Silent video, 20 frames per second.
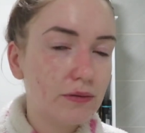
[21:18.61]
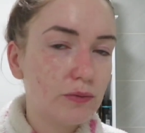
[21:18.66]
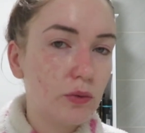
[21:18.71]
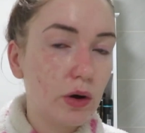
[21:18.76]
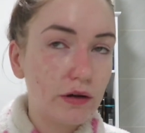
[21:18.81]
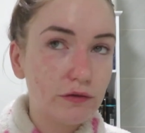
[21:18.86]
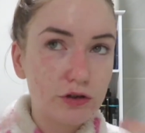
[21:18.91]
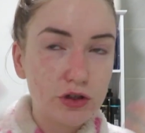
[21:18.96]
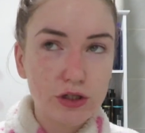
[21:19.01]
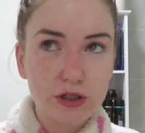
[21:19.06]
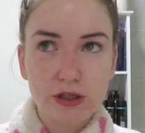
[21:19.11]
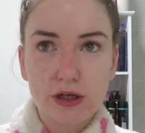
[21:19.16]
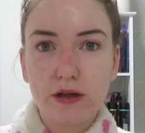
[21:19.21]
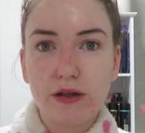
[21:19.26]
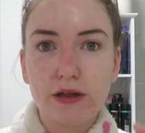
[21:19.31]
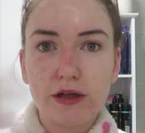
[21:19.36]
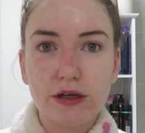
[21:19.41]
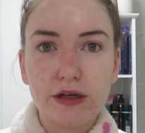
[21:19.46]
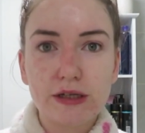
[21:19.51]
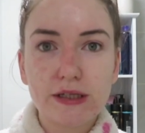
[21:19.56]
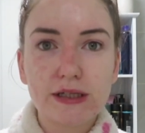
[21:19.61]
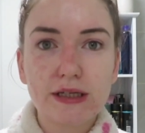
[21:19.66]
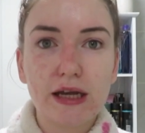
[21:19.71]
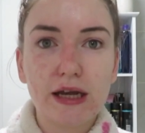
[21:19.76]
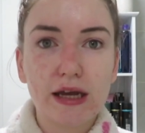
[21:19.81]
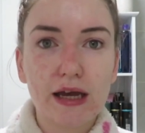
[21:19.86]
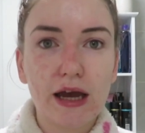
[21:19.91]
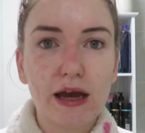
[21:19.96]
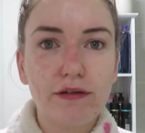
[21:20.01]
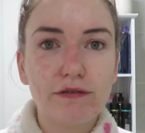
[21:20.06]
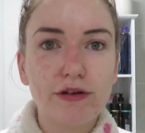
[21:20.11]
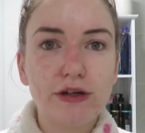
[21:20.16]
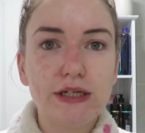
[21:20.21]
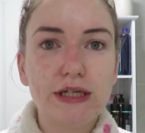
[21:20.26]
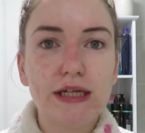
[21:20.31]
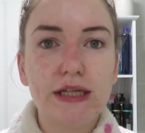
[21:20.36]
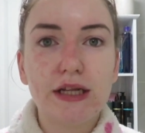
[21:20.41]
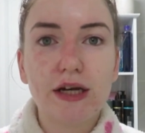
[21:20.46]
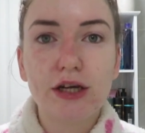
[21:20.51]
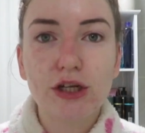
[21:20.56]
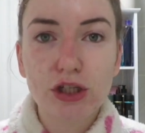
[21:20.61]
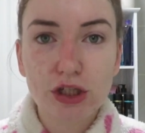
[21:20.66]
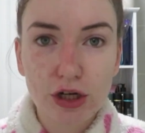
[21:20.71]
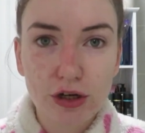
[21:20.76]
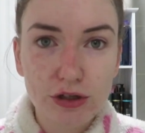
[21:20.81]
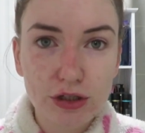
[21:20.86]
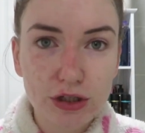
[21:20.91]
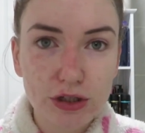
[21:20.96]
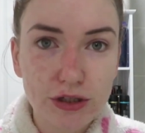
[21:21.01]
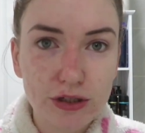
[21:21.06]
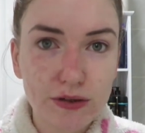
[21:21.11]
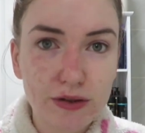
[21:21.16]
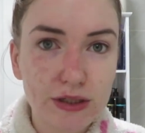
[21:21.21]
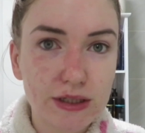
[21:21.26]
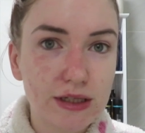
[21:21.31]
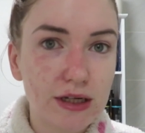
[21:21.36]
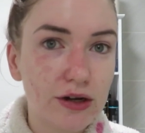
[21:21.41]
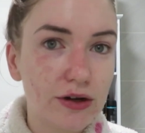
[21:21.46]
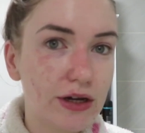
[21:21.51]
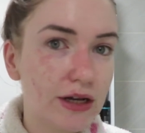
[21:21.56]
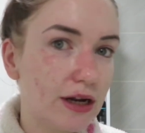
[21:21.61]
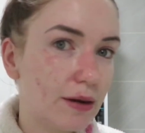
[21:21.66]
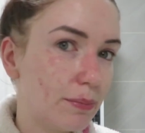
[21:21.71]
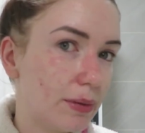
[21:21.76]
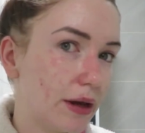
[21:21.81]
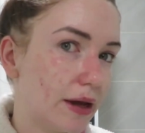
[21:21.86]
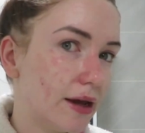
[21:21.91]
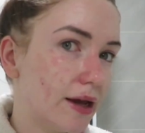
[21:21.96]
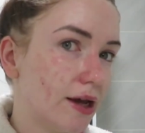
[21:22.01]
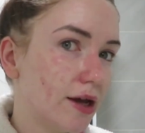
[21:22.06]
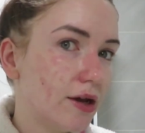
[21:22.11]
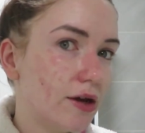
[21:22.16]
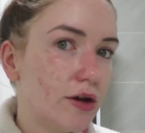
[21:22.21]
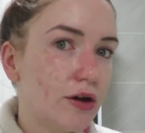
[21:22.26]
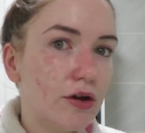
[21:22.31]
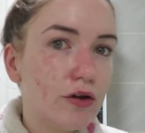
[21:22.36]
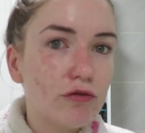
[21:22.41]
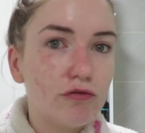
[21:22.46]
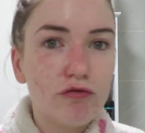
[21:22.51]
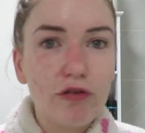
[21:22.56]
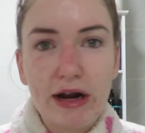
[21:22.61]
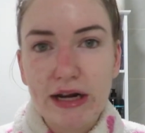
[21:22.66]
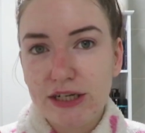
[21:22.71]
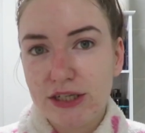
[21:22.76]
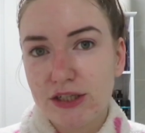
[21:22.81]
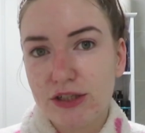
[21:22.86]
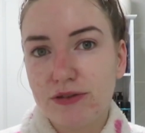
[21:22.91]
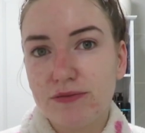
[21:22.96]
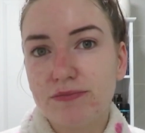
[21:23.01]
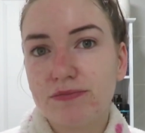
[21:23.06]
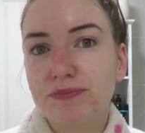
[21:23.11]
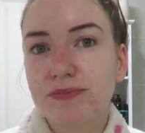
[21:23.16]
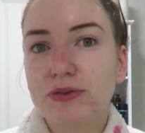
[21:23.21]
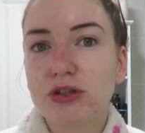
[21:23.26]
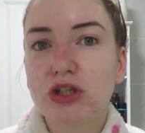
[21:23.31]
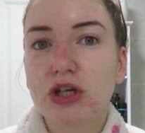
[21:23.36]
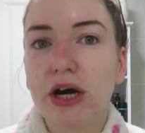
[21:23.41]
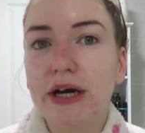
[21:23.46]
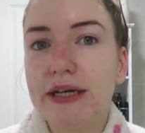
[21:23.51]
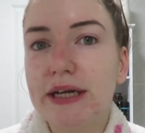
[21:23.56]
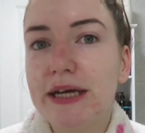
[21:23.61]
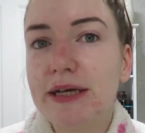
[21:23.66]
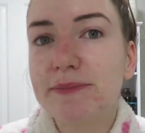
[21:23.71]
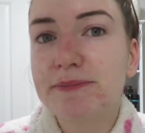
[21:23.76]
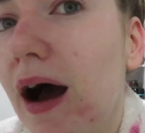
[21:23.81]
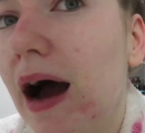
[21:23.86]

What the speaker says: well, I've just done the skincare routine that I showed you, so it's looking a bit red and shiny.